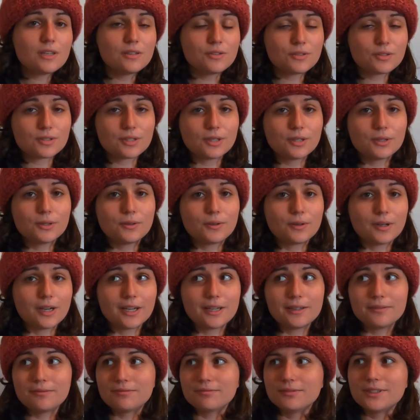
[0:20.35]
So
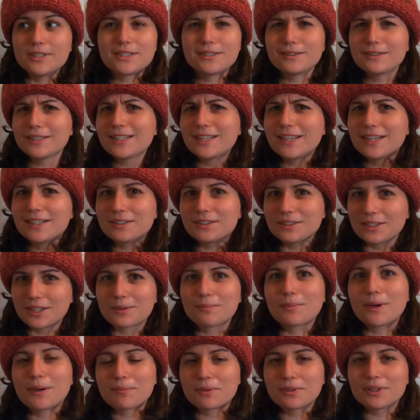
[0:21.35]
I've recently gained a lot
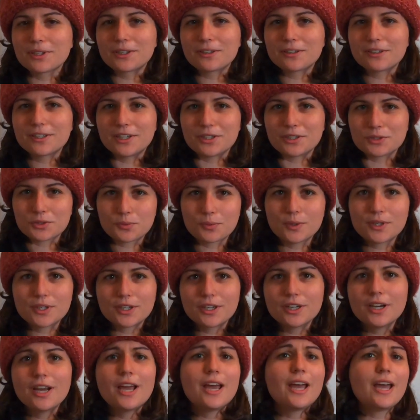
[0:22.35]
of popularity on
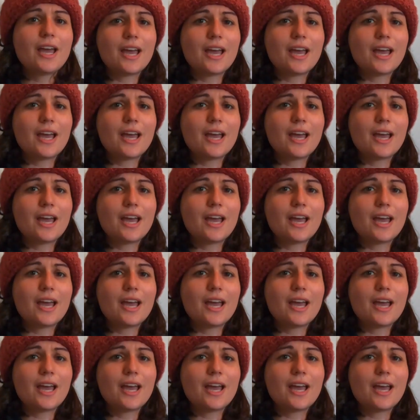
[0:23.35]
Twitter,